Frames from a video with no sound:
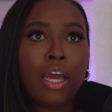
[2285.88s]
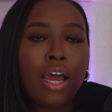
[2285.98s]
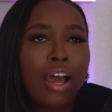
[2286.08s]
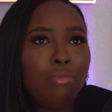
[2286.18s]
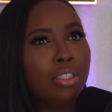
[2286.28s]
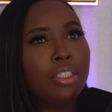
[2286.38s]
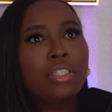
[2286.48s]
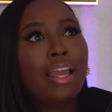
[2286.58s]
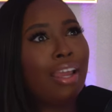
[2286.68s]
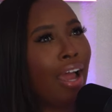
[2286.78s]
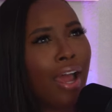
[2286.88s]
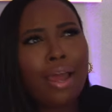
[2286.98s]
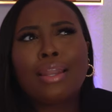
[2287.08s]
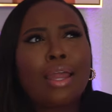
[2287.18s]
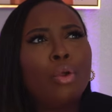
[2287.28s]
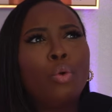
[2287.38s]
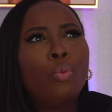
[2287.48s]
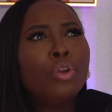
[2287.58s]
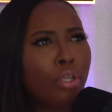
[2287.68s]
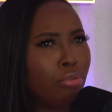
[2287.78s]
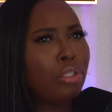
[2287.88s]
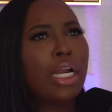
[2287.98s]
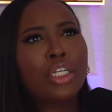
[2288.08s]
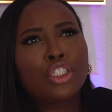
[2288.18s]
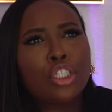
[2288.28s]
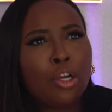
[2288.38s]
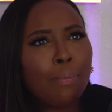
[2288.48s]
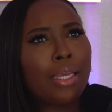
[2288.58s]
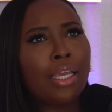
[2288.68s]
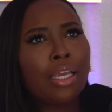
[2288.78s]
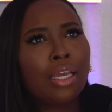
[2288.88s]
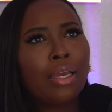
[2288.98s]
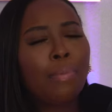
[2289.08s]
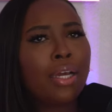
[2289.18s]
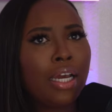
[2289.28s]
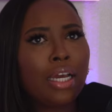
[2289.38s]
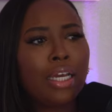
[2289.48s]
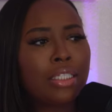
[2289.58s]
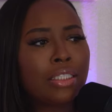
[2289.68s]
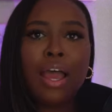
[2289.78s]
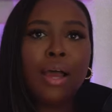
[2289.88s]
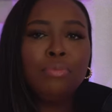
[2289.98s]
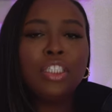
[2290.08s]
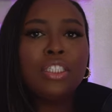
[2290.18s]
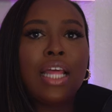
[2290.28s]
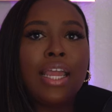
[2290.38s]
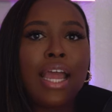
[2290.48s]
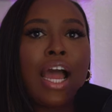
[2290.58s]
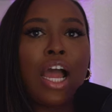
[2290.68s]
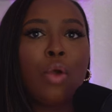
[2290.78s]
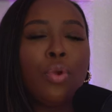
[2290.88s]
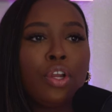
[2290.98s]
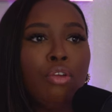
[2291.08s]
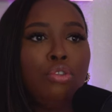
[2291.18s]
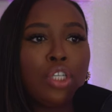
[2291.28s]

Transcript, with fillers: I'm just like, God, like, what are you trying to show me? What are you